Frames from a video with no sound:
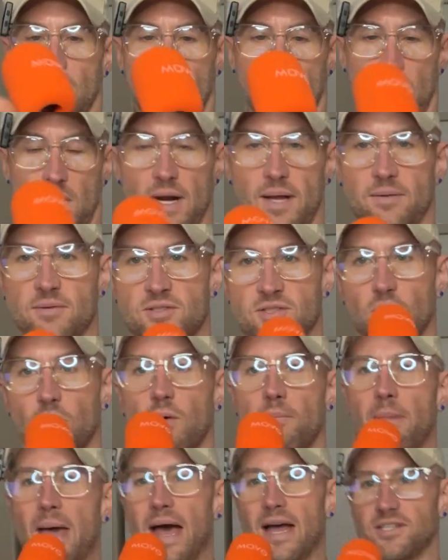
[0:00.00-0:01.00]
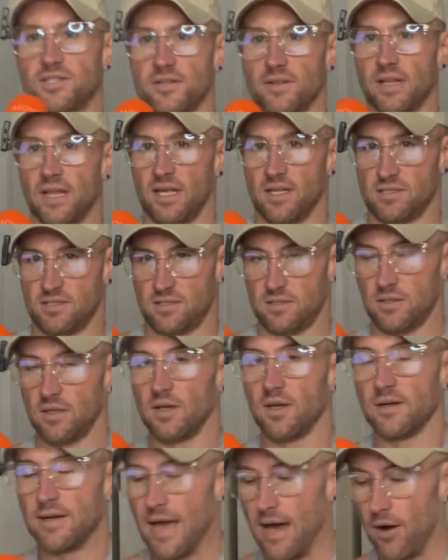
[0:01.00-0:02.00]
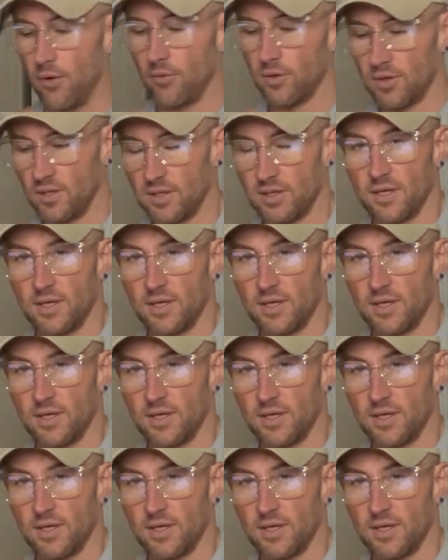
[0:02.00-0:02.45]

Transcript: All right, so imagine this. Now,